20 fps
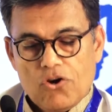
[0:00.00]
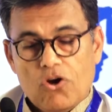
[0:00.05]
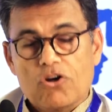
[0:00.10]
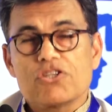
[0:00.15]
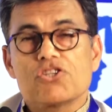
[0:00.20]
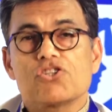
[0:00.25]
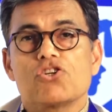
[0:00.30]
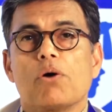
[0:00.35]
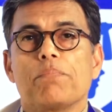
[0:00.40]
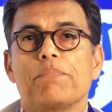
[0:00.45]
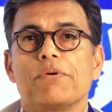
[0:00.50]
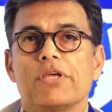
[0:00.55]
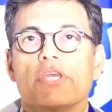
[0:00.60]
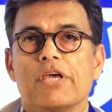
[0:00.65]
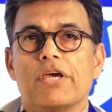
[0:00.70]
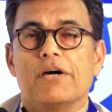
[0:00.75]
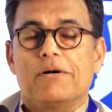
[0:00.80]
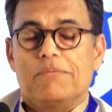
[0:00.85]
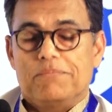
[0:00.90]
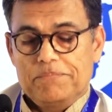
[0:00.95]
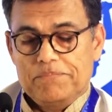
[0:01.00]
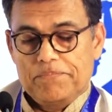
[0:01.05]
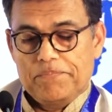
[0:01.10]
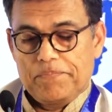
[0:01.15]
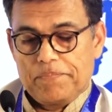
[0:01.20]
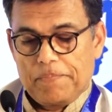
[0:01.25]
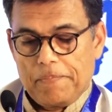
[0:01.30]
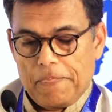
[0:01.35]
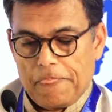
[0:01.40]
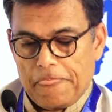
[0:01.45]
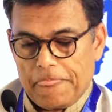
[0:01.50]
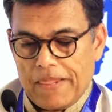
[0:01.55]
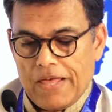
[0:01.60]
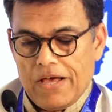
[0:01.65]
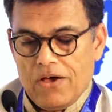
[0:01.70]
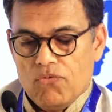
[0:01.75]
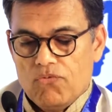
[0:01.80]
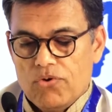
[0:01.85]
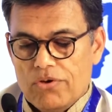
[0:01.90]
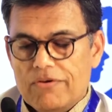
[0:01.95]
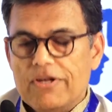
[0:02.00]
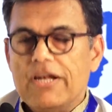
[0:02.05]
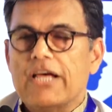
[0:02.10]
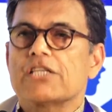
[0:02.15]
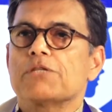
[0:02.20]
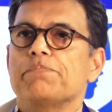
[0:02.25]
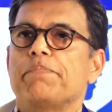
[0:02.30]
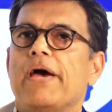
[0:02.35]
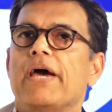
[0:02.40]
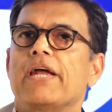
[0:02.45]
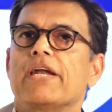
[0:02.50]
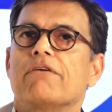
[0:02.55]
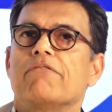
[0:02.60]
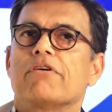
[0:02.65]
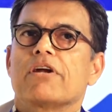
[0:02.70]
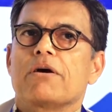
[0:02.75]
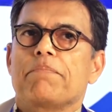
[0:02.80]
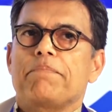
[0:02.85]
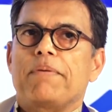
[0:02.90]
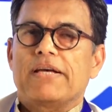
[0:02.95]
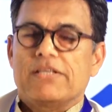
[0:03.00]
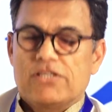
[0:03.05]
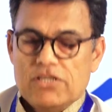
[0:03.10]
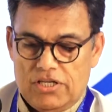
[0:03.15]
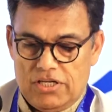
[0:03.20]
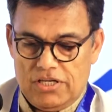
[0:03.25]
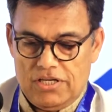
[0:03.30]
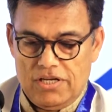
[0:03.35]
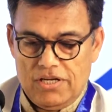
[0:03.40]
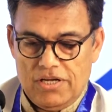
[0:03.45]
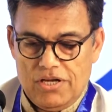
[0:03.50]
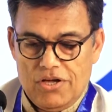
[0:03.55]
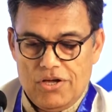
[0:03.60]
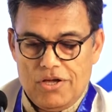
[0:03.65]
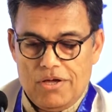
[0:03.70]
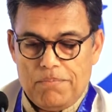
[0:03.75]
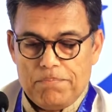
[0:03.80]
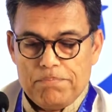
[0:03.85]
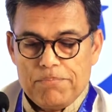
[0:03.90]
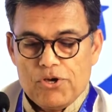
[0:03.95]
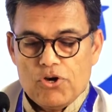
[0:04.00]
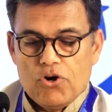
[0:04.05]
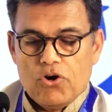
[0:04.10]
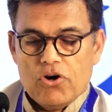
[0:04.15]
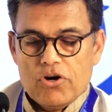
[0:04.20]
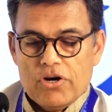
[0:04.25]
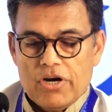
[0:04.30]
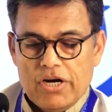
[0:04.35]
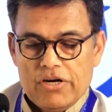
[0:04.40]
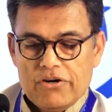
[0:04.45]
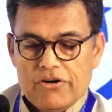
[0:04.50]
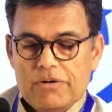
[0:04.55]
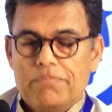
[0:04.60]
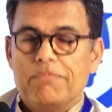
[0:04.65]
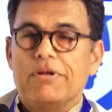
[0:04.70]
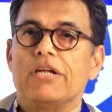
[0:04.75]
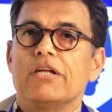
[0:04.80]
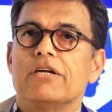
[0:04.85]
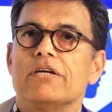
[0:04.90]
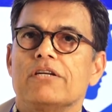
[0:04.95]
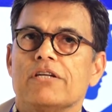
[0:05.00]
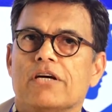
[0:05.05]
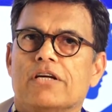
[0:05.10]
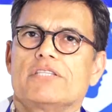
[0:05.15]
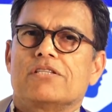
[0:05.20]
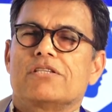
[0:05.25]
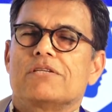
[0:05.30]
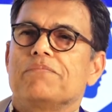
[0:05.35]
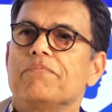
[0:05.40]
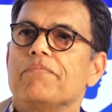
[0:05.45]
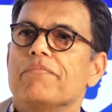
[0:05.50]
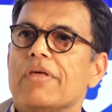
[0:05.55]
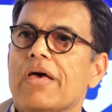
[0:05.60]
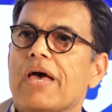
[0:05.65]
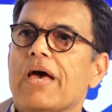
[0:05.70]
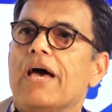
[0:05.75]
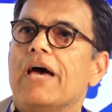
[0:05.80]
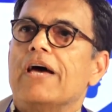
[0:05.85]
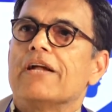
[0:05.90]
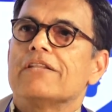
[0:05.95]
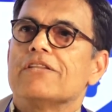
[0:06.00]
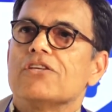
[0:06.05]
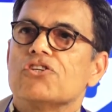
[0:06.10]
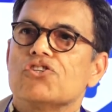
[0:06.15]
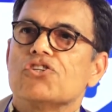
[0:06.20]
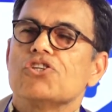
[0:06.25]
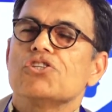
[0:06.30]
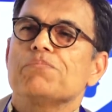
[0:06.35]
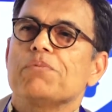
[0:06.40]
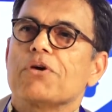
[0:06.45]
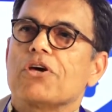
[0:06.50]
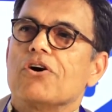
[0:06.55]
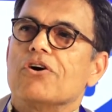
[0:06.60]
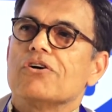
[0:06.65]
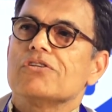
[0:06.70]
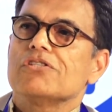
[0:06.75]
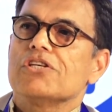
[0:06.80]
not stopping here. We will expand our capacity beyond 100 million tons, and this is because